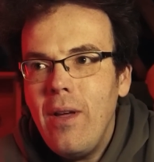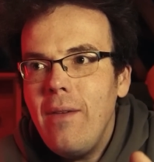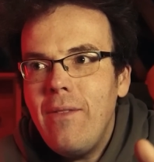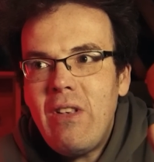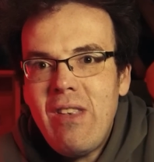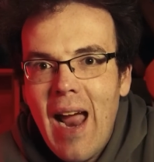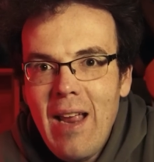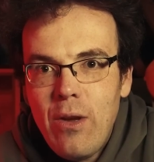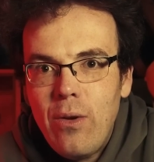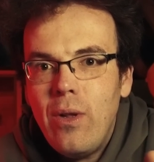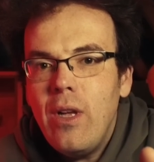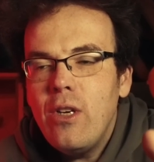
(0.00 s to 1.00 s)
for
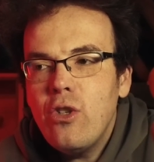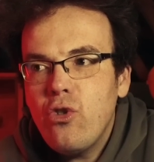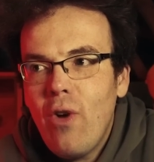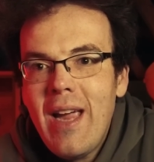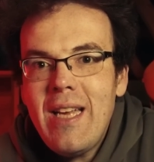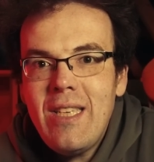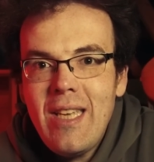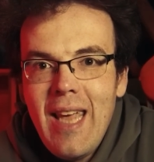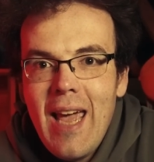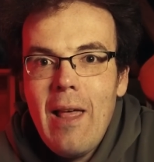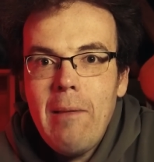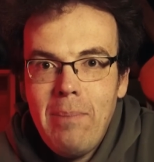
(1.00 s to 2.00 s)
Daniel trying to
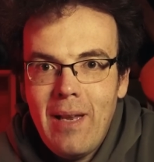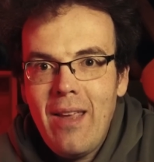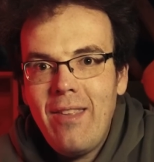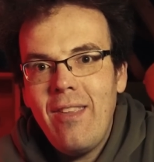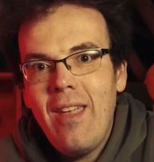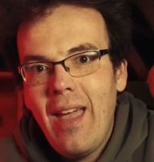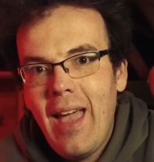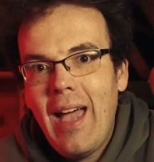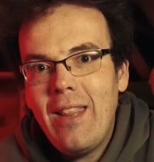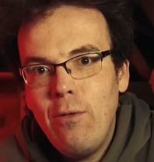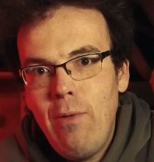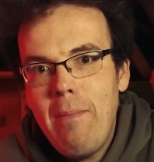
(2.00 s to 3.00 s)
get a place
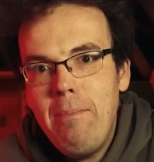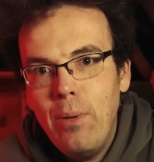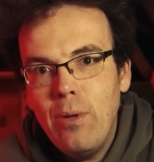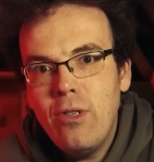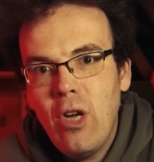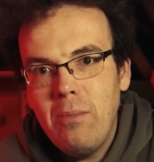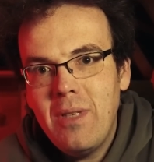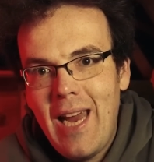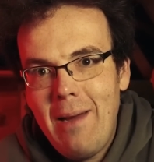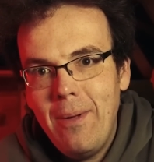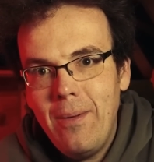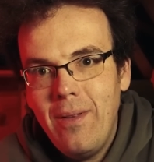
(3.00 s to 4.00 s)
at the Red Bull top
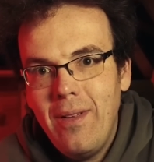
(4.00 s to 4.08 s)
table.